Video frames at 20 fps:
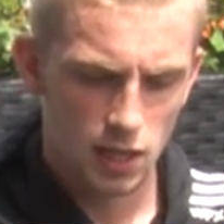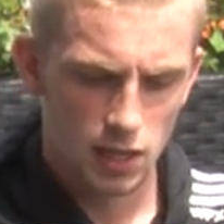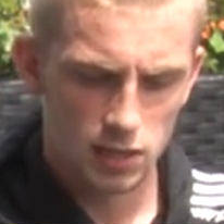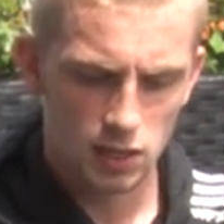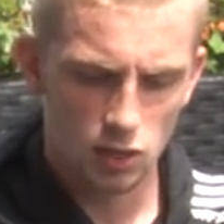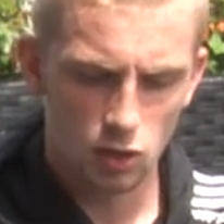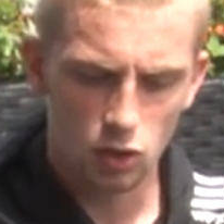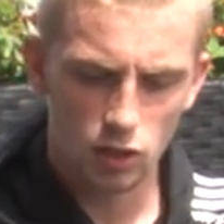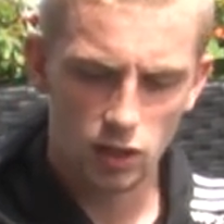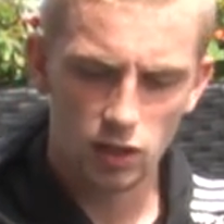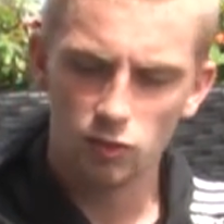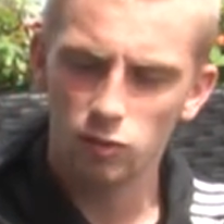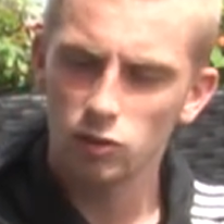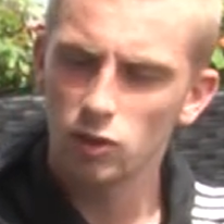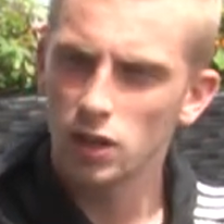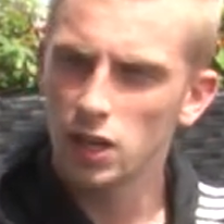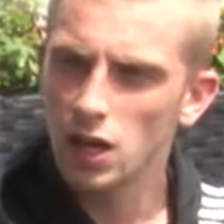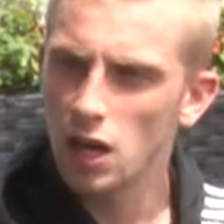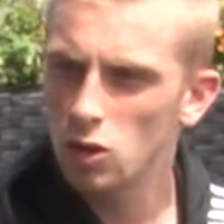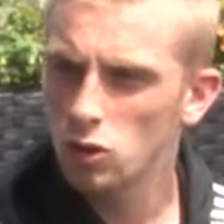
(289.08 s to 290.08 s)
it's a lot
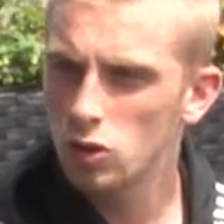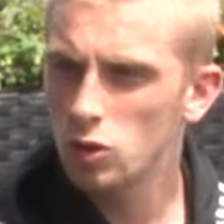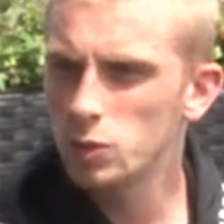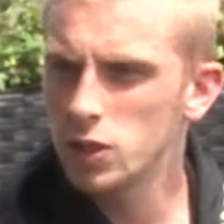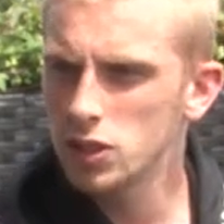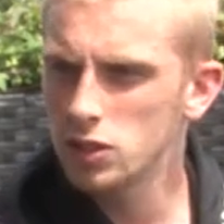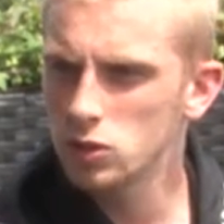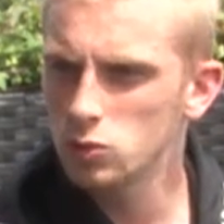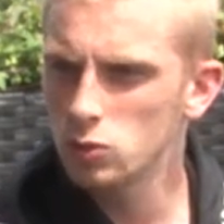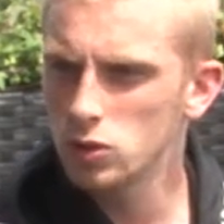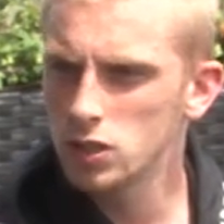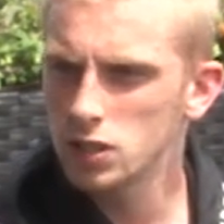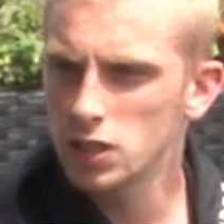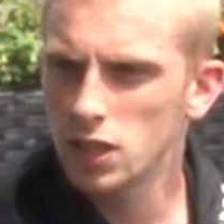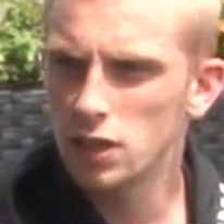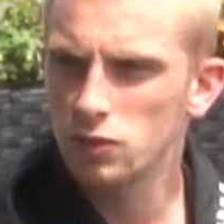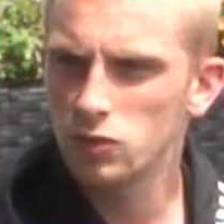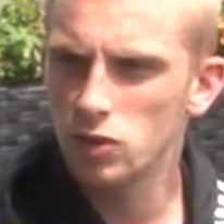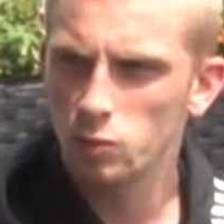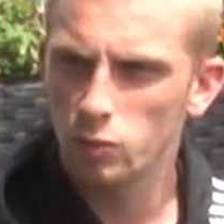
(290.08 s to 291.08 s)
different now coming to Swansea.
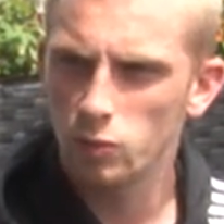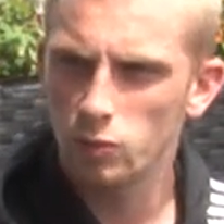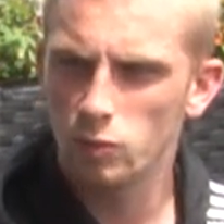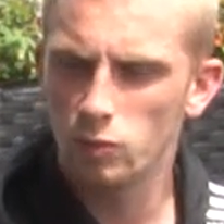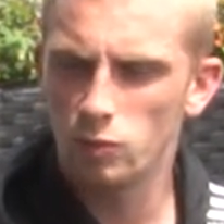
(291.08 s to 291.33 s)
I have to